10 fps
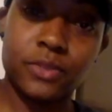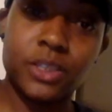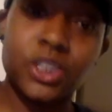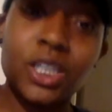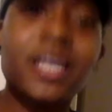
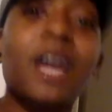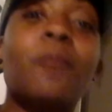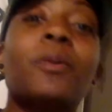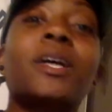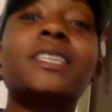Shut
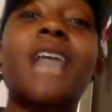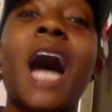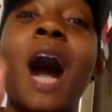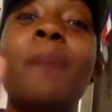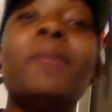down because
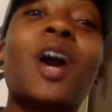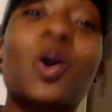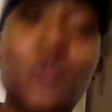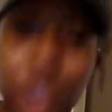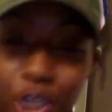I'm not
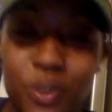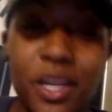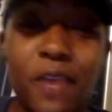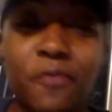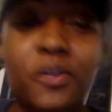going to deal with
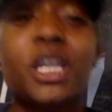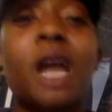that feeling.